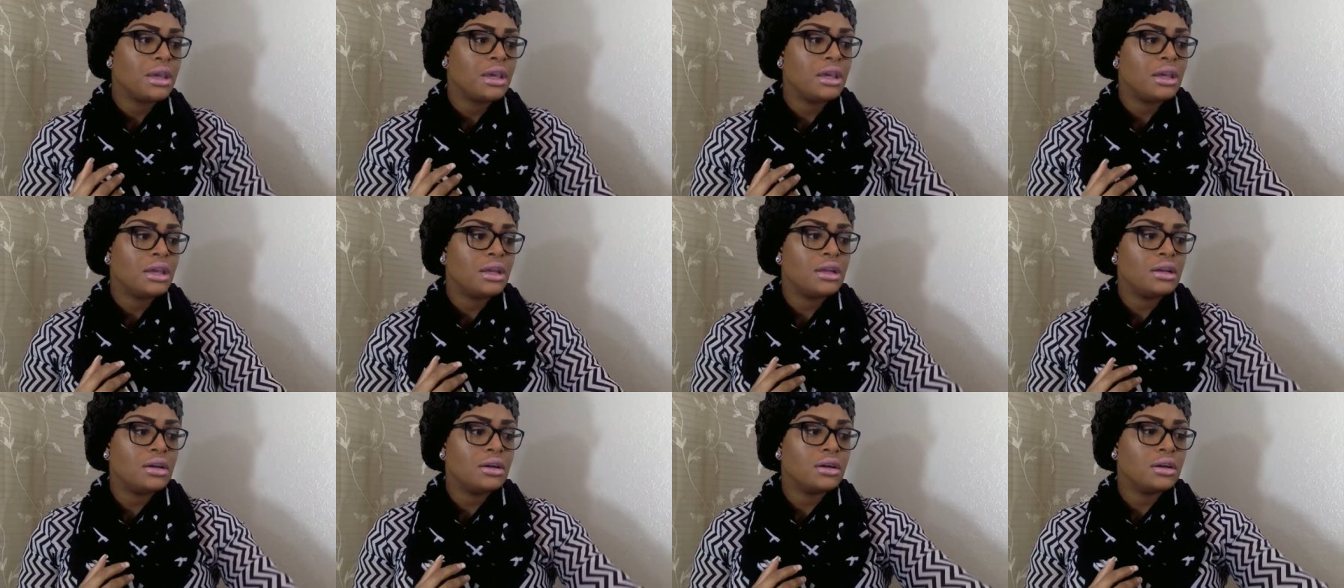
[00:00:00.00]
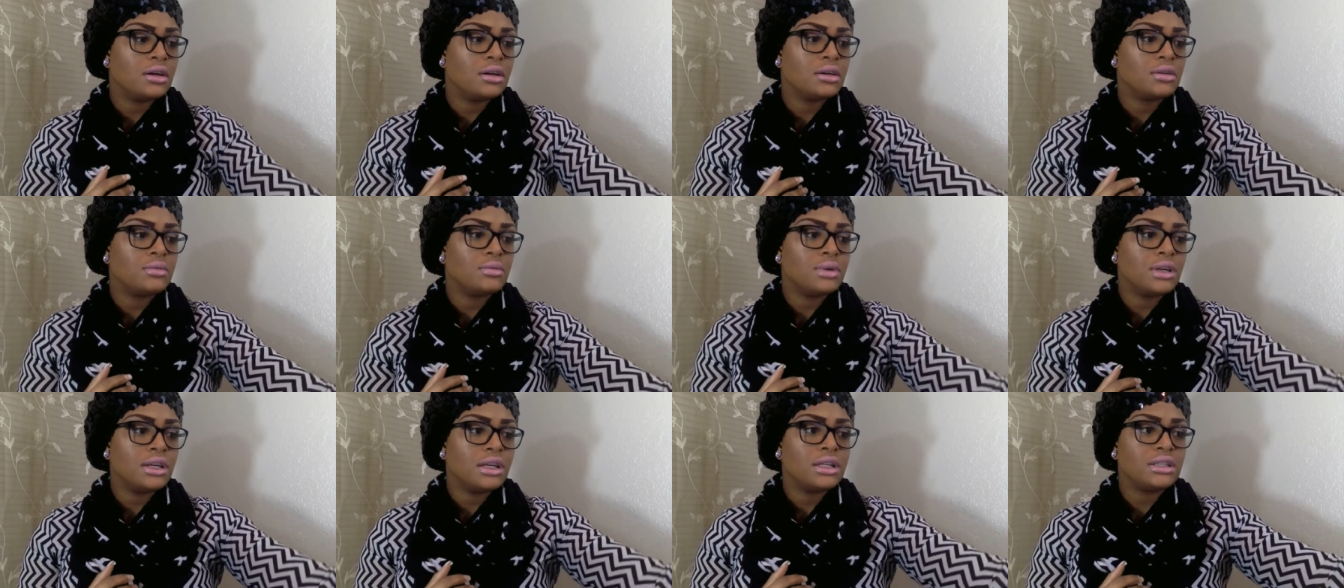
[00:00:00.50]
in uh,
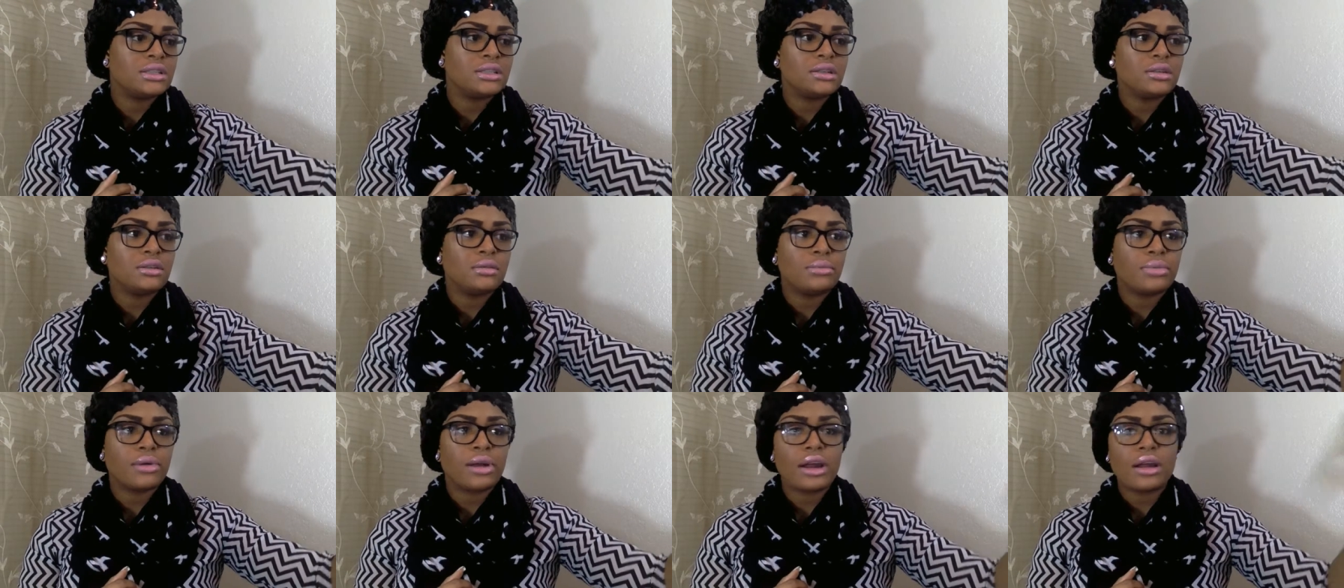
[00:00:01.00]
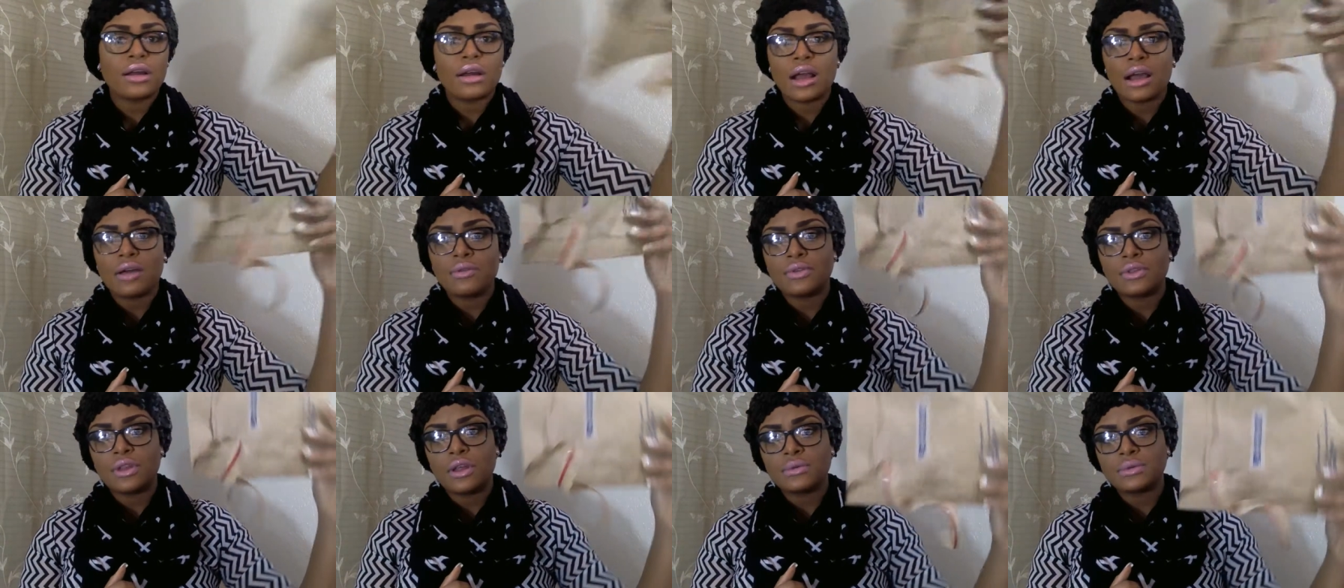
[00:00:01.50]
one of these little brown
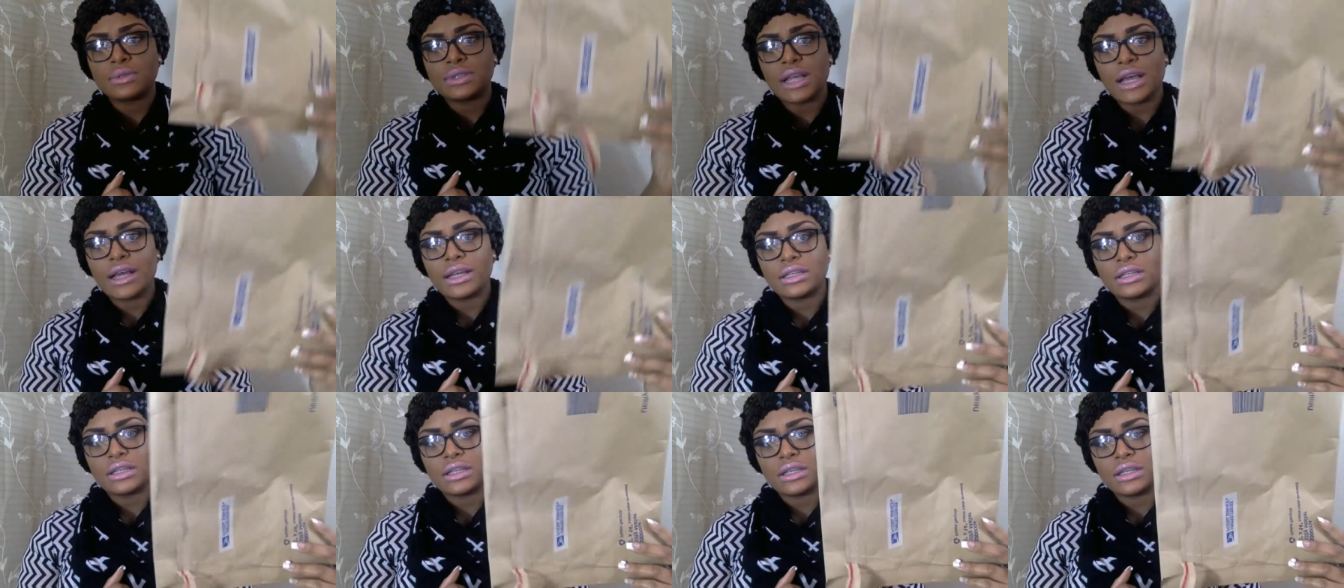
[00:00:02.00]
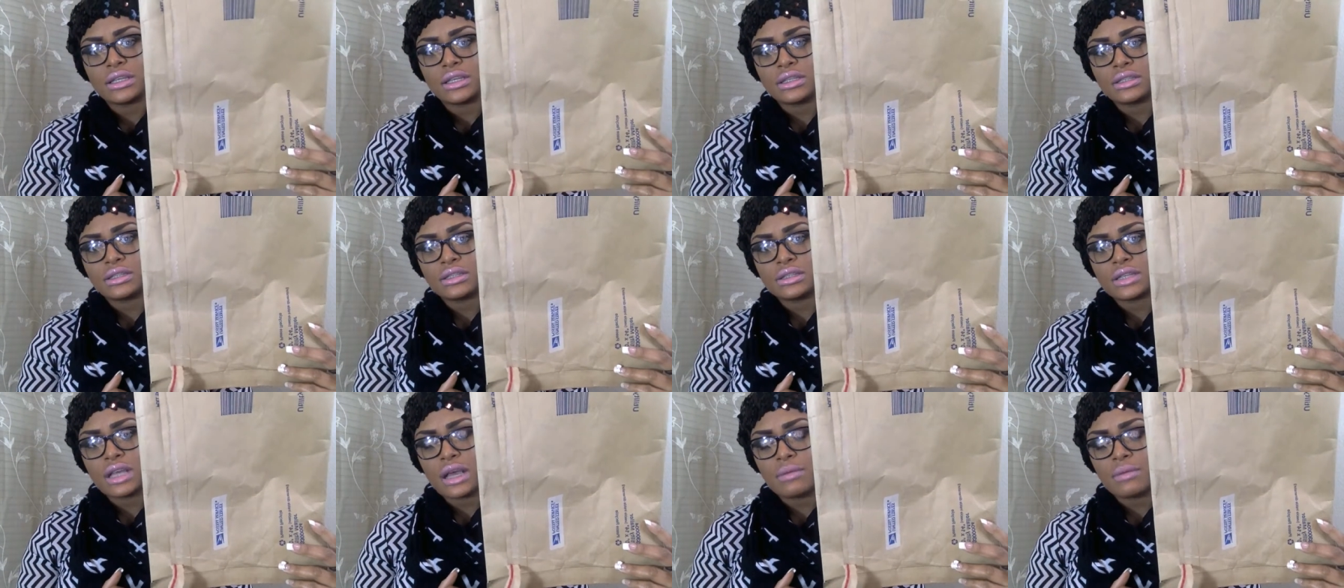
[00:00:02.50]
envelopes like this.